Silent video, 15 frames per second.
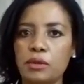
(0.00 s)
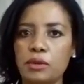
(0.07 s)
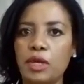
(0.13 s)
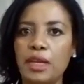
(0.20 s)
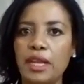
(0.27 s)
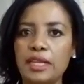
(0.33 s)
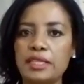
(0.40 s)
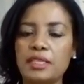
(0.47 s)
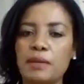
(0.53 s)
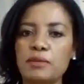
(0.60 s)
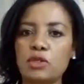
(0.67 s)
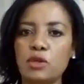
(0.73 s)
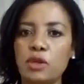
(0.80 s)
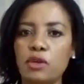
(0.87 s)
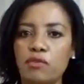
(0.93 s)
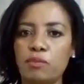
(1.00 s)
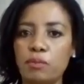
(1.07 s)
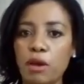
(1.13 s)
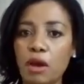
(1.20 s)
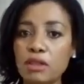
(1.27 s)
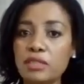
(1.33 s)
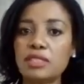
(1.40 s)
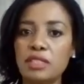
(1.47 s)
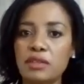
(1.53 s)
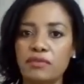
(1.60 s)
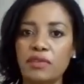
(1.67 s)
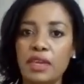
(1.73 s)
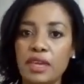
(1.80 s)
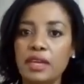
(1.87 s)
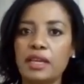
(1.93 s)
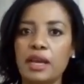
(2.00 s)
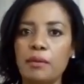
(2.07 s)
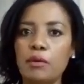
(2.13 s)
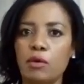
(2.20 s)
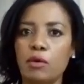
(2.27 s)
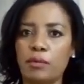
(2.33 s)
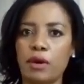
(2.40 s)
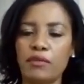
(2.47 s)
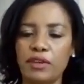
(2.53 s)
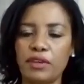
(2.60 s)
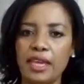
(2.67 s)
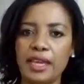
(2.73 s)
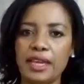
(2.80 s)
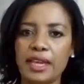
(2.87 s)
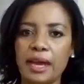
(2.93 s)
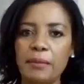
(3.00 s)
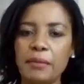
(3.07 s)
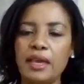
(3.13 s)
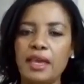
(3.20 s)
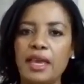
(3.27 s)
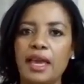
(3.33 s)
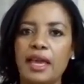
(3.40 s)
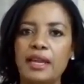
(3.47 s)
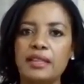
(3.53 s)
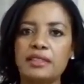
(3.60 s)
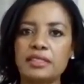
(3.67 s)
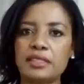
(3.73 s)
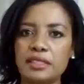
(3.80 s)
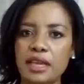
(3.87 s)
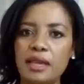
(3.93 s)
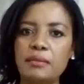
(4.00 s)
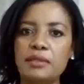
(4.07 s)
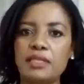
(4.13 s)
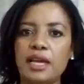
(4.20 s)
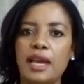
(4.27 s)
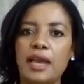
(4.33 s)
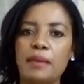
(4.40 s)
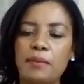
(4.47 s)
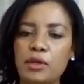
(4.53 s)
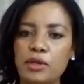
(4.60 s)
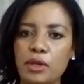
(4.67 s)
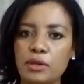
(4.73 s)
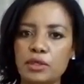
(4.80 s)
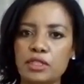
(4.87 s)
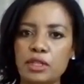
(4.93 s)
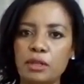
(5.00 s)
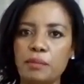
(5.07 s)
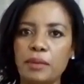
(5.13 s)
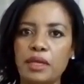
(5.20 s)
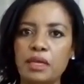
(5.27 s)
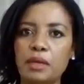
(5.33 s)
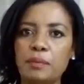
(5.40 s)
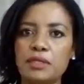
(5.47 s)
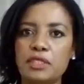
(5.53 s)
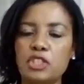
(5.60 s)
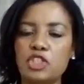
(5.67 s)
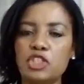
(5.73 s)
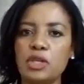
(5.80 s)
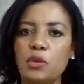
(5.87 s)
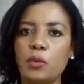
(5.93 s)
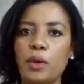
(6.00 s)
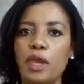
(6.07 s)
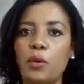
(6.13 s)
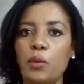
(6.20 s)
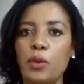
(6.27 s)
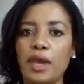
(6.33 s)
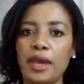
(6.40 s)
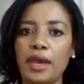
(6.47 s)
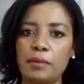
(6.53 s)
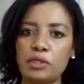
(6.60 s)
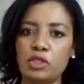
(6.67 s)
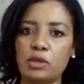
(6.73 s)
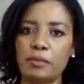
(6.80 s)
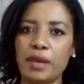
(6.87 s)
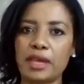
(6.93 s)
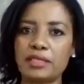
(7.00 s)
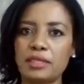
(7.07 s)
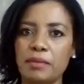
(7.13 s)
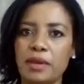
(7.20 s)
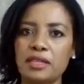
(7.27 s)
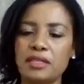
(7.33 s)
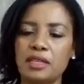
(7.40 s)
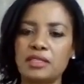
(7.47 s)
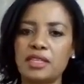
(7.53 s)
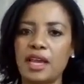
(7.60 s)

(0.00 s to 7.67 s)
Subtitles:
collect some sort of positive income or profit income, and at the same time, still be in a position where we are able to maximize our